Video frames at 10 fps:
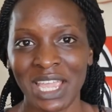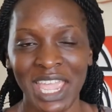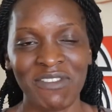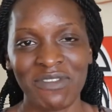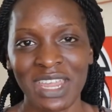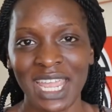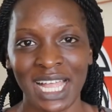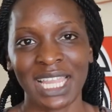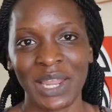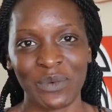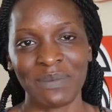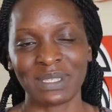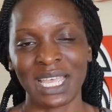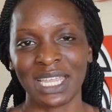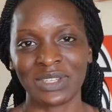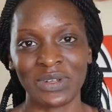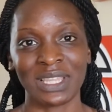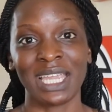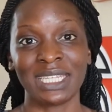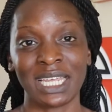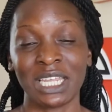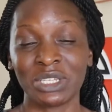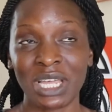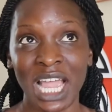every airline website on the internet.